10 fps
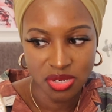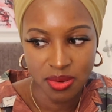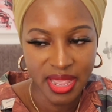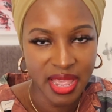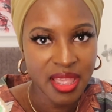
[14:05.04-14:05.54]
in
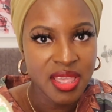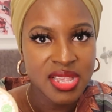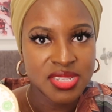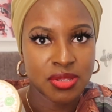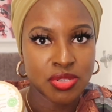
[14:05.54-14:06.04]
your hair,
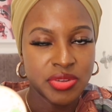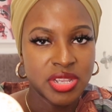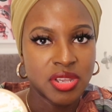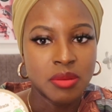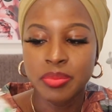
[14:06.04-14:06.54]
so it's
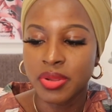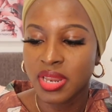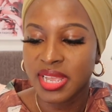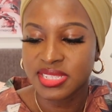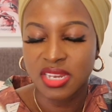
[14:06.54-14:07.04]
really good. But
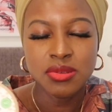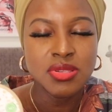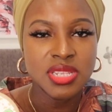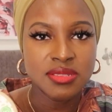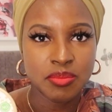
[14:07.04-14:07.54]
like I said, I don't
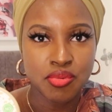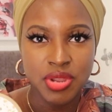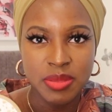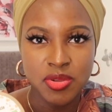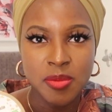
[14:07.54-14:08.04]
use it as a
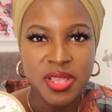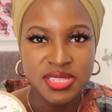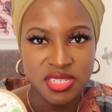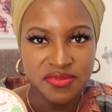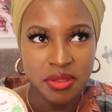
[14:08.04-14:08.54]
pre-poo
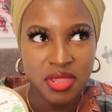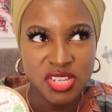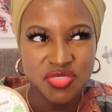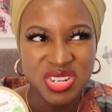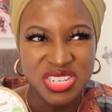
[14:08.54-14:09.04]
because I just find that it
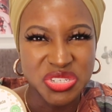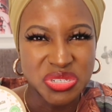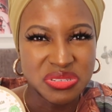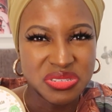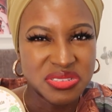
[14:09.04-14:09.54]
doesn't really
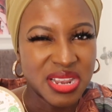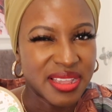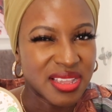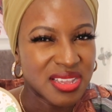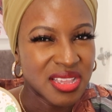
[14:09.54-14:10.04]

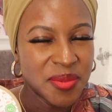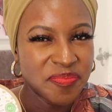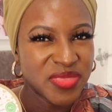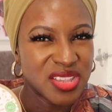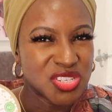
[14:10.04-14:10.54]
like
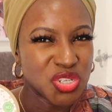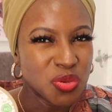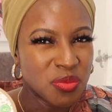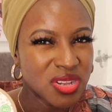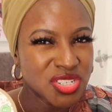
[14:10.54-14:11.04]

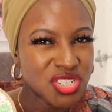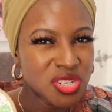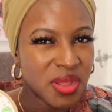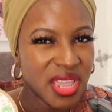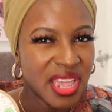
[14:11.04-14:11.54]
do much
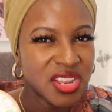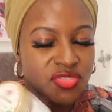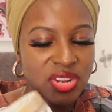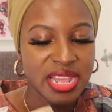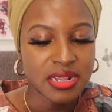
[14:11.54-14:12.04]
to my hair, it
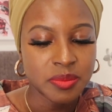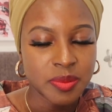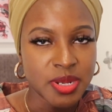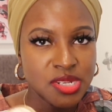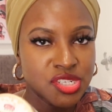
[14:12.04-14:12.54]
doesn't really help
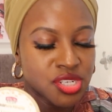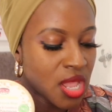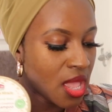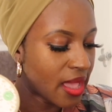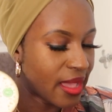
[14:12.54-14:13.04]
much.
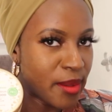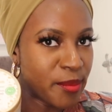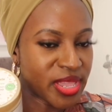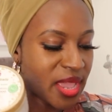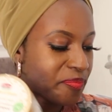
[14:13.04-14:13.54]

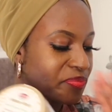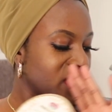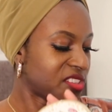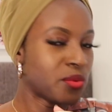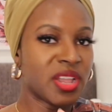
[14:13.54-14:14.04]
But yeah,
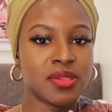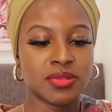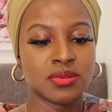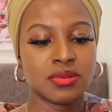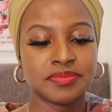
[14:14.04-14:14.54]
this is what I
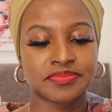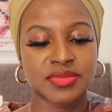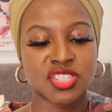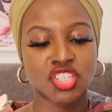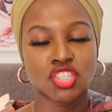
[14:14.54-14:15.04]
use. Ooh,
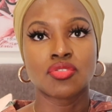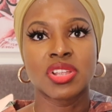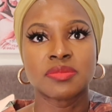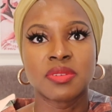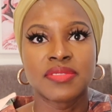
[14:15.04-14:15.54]
just
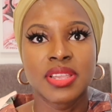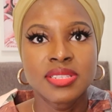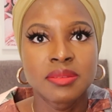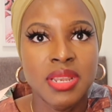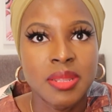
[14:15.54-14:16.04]
scratch my face
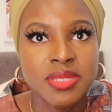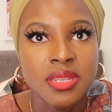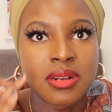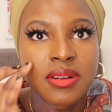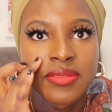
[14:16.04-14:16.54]
and my
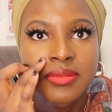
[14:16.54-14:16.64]
lipstick off.